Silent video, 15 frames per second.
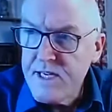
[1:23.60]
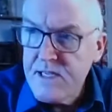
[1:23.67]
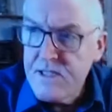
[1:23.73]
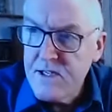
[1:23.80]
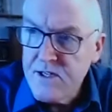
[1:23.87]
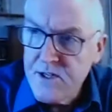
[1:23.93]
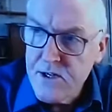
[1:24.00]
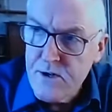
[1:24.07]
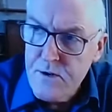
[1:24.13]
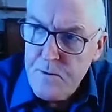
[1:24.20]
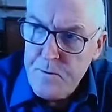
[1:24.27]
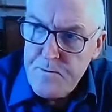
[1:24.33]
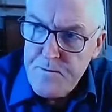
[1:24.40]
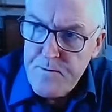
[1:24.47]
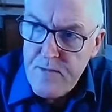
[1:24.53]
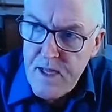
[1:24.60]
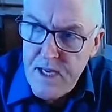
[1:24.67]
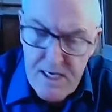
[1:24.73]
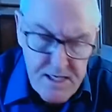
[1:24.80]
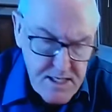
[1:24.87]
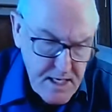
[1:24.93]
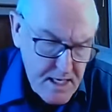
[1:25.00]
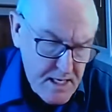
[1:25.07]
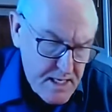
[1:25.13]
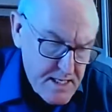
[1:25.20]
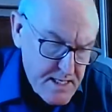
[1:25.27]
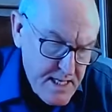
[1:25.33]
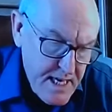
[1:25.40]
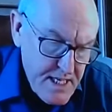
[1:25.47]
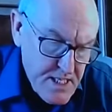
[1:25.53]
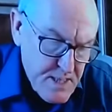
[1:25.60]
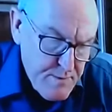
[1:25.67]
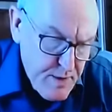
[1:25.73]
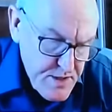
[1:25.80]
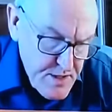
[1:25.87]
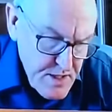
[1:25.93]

we need to do is test